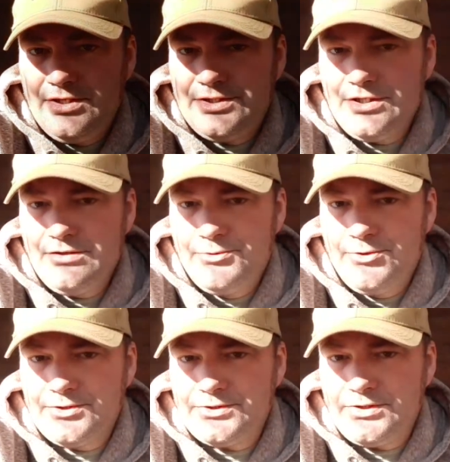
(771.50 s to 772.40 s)
Carol
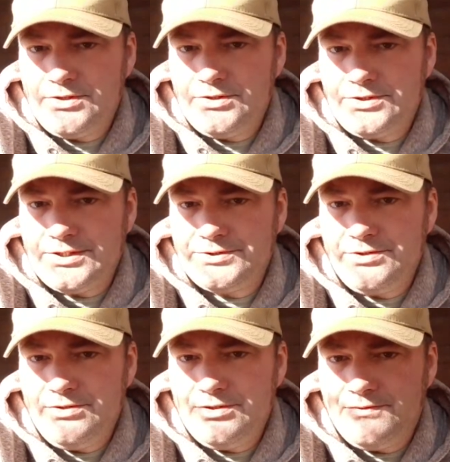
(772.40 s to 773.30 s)
Brooks on
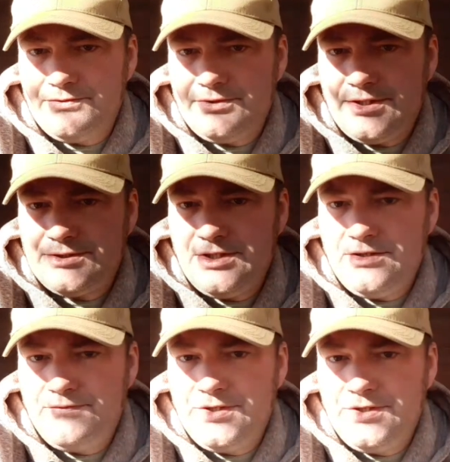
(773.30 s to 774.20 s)
Cascadia,
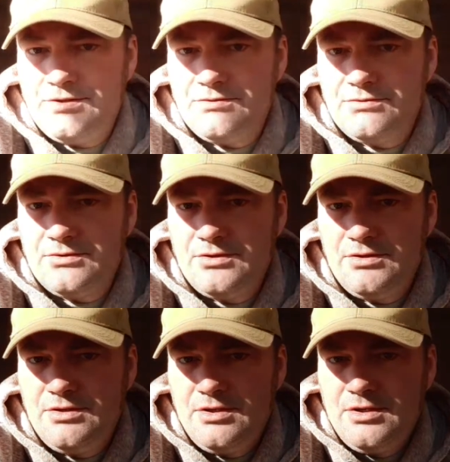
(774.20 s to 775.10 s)
Cascadia Video.
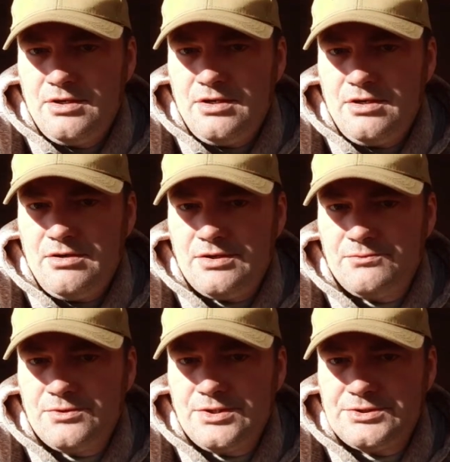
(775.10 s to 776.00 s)
All right,
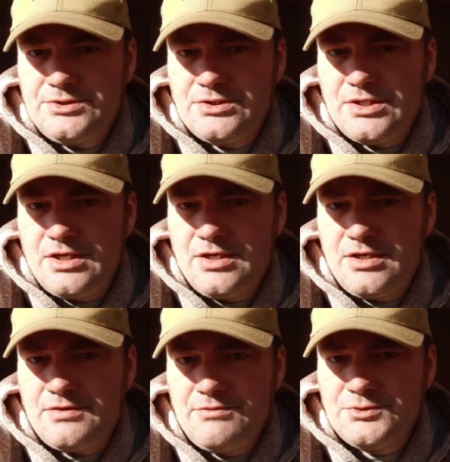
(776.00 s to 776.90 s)
well that's good.
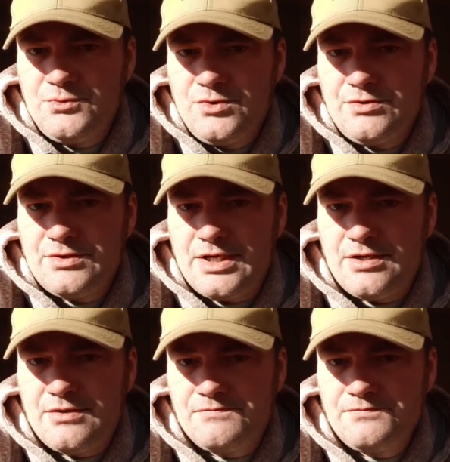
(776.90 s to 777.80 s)
Uh, I was wondering
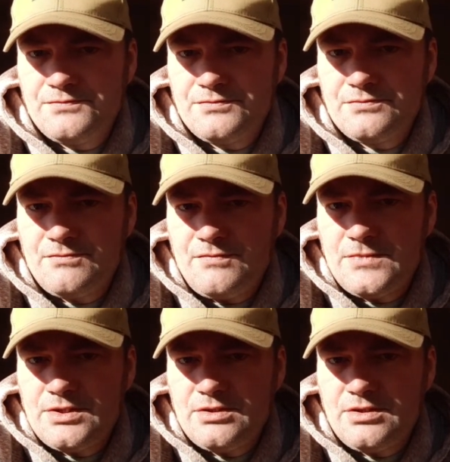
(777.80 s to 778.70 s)
how
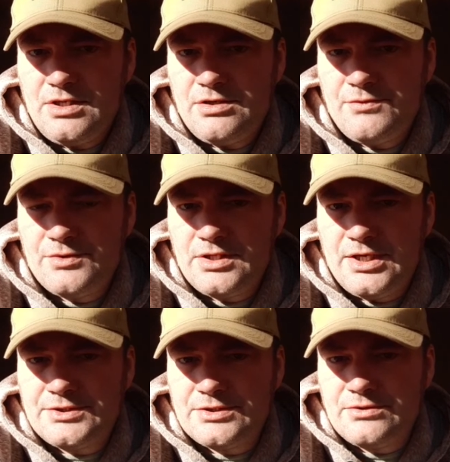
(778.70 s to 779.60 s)
how everyone
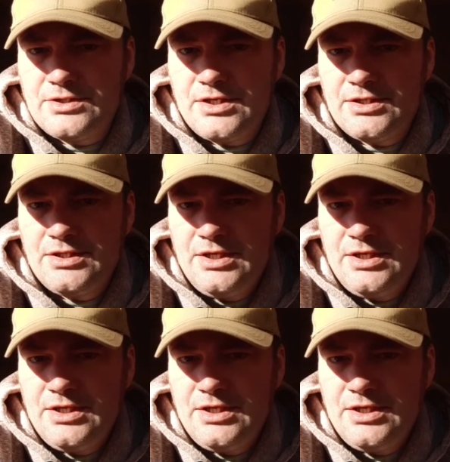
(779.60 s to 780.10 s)
liked it or not.